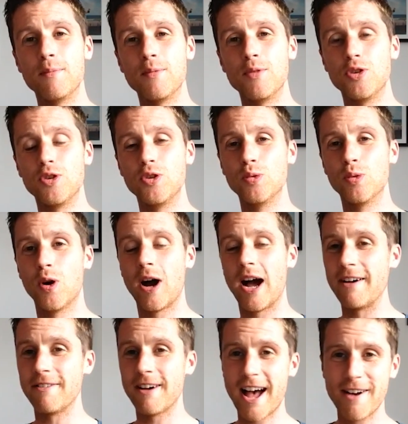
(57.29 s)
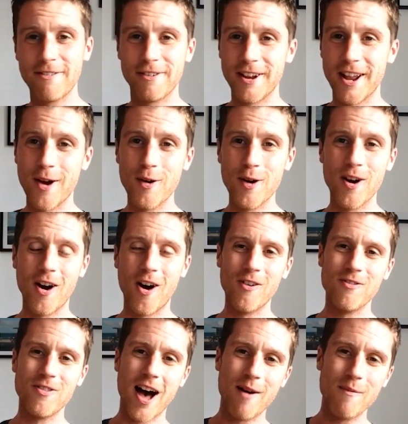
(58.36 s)
you will have half an hour
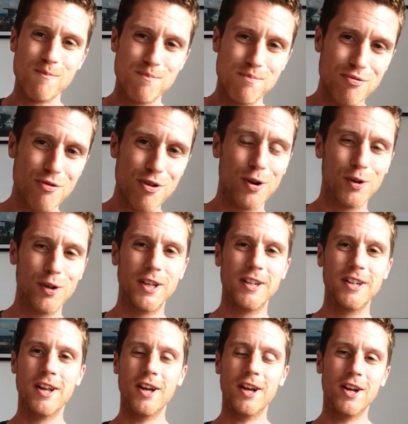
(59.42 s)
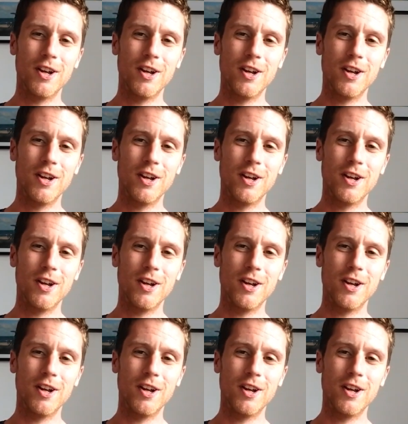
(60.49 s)
of that brilliant